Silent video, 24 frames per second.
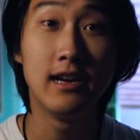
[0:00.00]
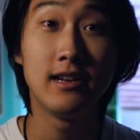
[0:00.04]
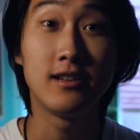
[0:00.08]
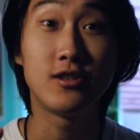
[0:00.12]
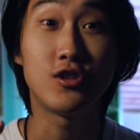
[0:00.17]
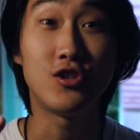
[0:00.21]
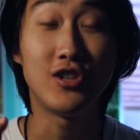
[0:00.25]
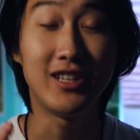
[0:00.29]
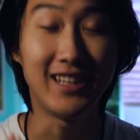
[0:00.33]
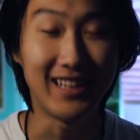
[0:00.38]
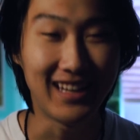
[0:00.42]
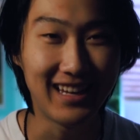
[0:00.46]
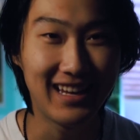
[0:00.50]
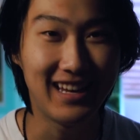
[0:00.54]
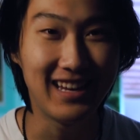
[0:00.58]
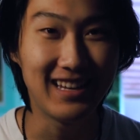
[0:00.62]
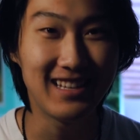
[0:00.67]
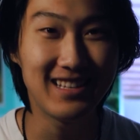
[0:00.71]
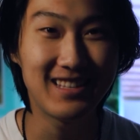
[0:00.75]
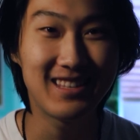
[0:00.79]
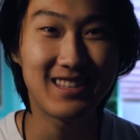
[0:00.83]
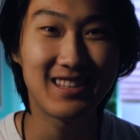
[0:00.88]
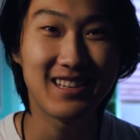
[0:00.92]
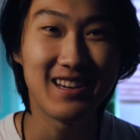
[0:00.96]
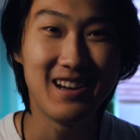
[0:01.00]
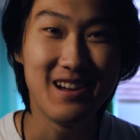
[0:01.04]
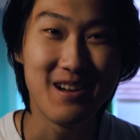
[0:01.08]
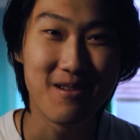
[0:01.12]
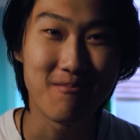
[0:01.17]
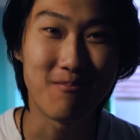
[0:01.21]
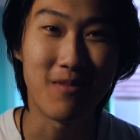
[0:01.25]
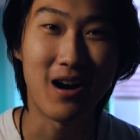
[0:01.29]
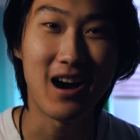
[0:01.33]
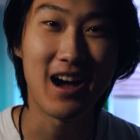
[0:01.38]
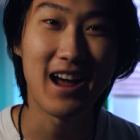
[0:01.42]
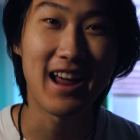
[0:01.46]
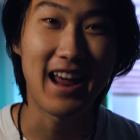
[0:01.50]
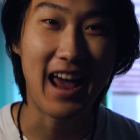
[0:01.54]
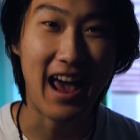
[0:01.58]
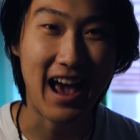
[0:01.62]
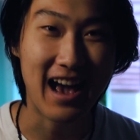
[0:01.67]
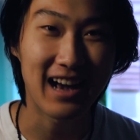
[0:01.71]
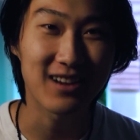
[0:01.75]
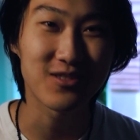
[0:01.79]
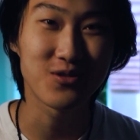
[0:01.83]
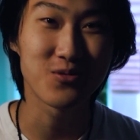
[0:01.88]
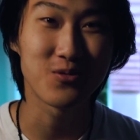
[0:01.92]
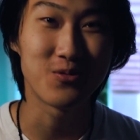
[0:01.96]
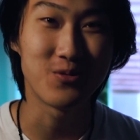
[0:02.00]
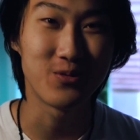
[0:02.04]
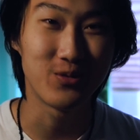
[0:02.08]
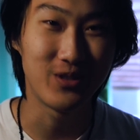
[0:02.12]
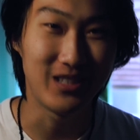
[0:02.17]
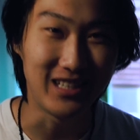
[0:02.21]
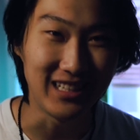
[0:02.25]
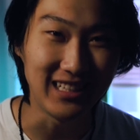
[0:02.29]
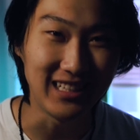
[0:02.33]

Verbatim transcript: She is my actual